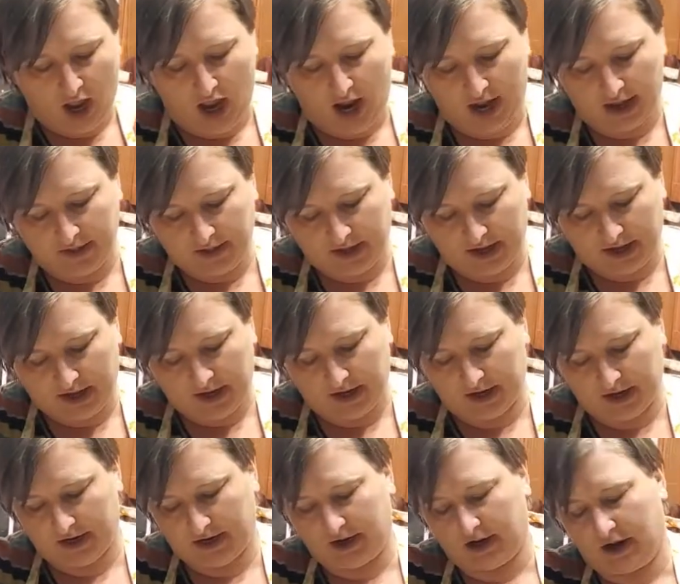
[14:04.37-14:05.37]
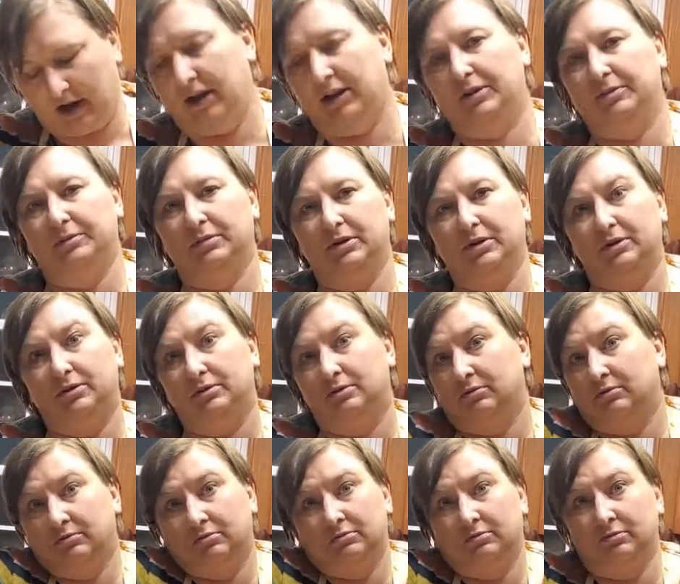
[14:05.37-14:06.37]
And then
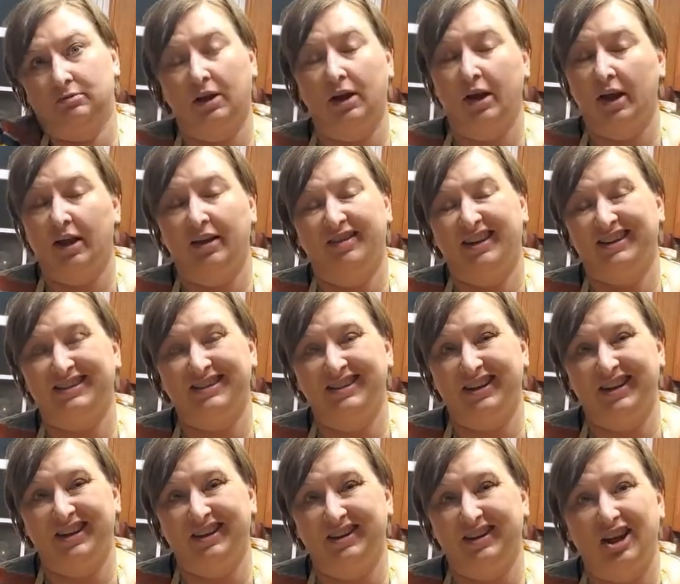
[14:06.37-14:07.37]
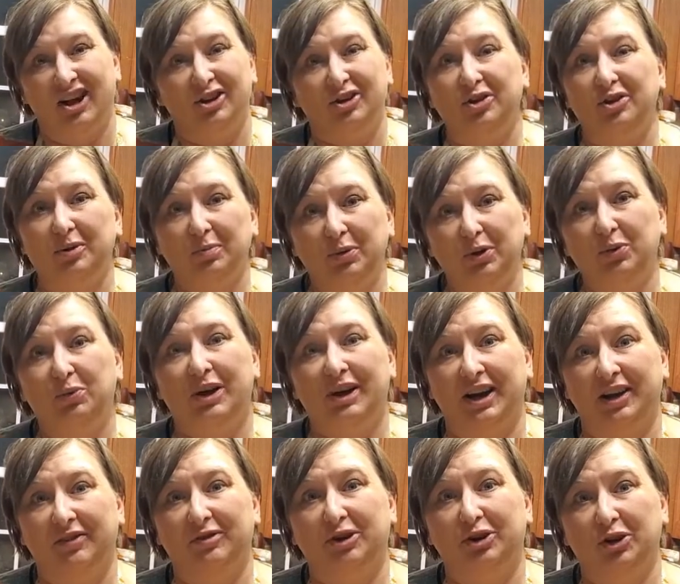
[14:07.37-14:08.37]
that's it. You can put
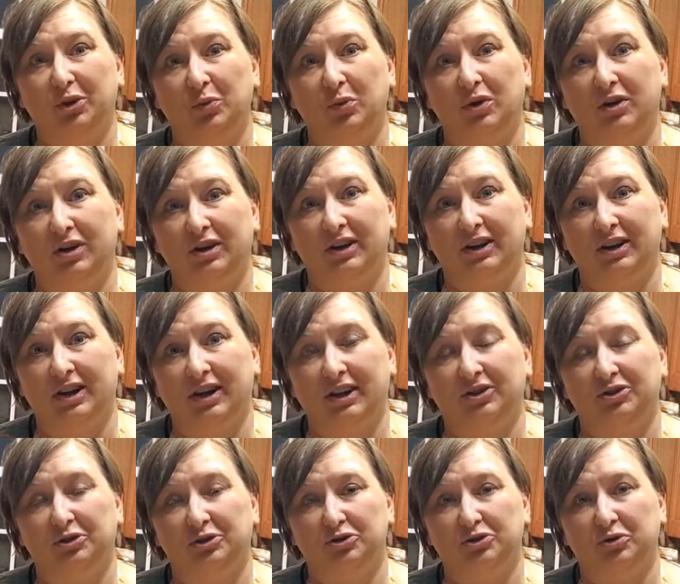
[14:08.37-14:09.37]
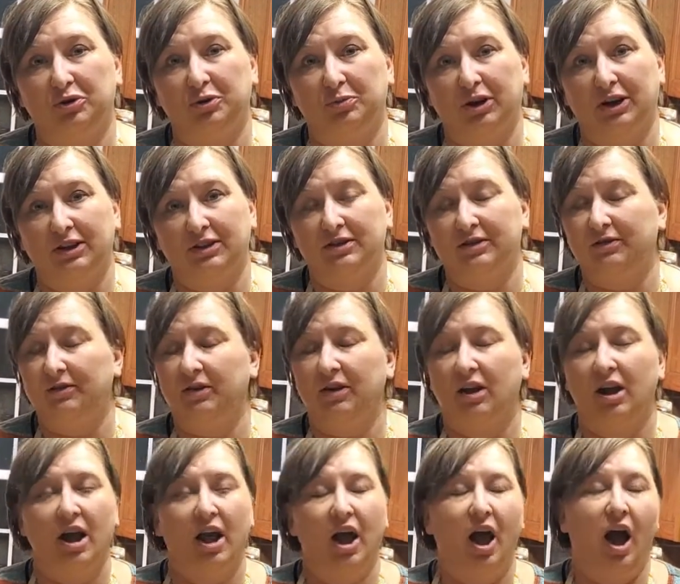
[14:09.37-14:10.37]
whatever you want in your shortbreads.
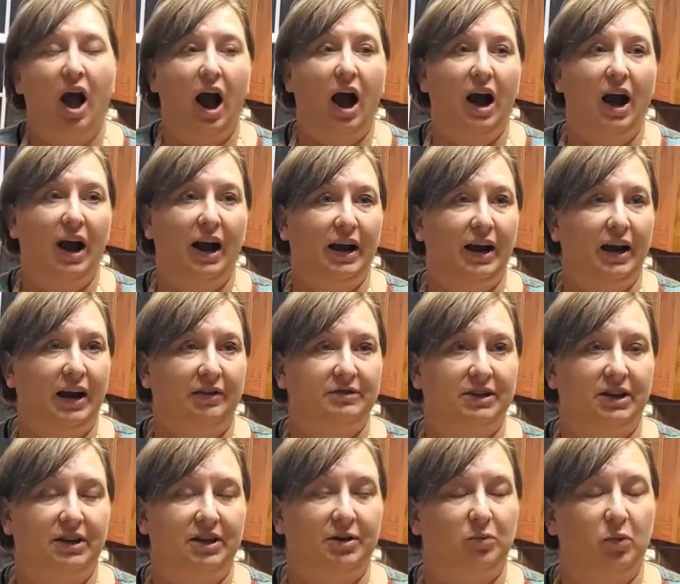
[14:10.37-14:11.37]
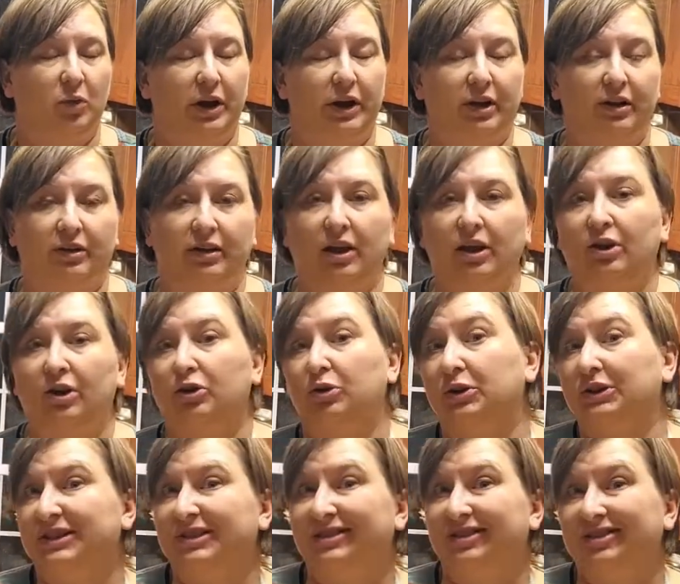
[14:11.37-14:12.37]
I have done them with
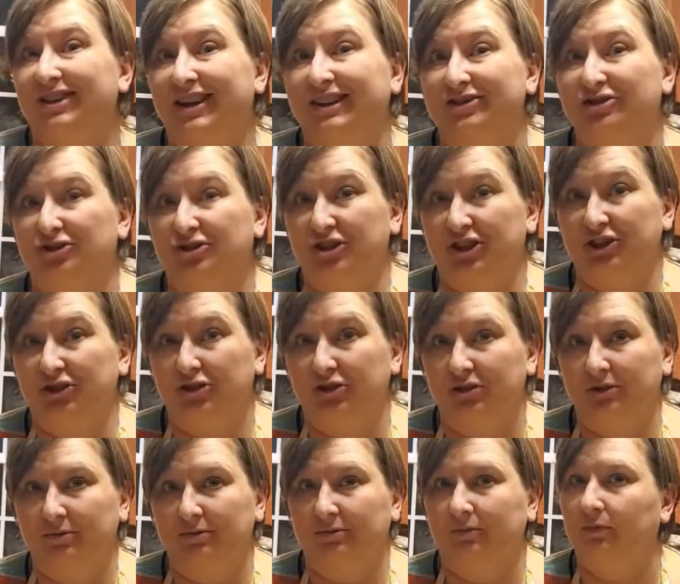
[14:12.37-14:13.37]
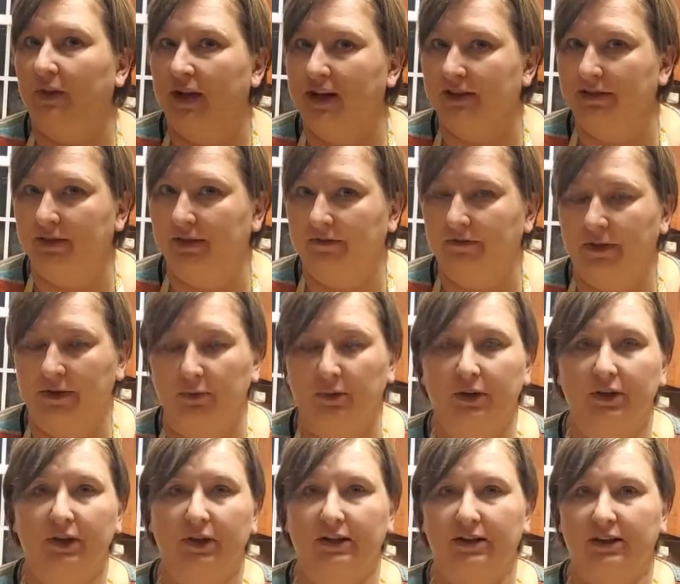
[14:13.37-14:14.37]
crystallized ginger. That's a fun
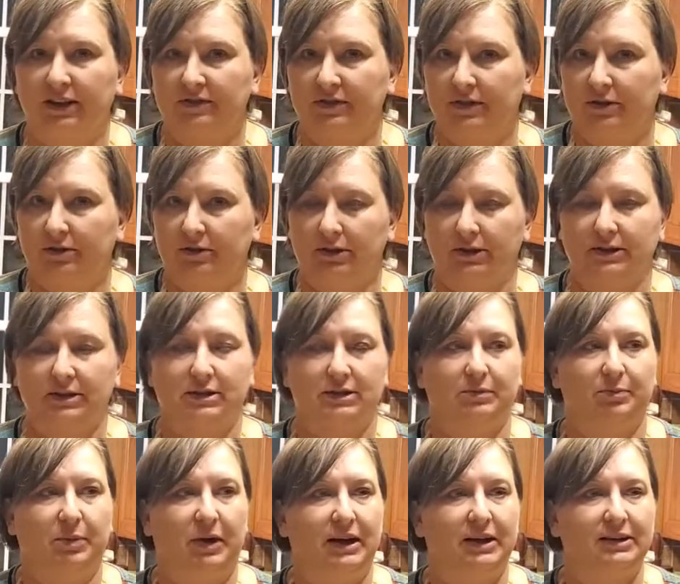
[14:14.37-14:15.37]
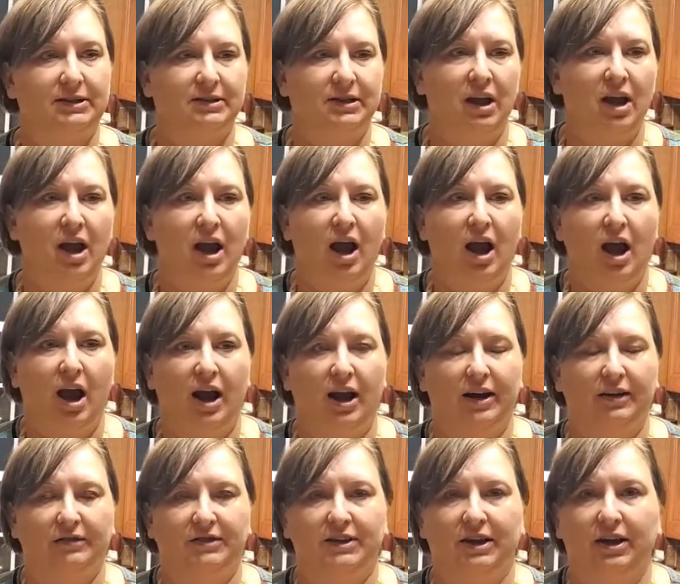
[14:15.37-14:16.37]
one. It gives it a little spice.
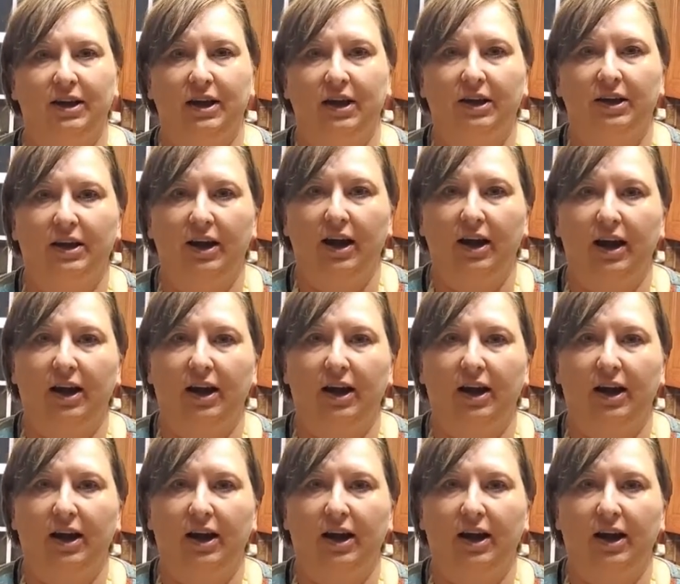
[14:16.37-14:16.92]
I've done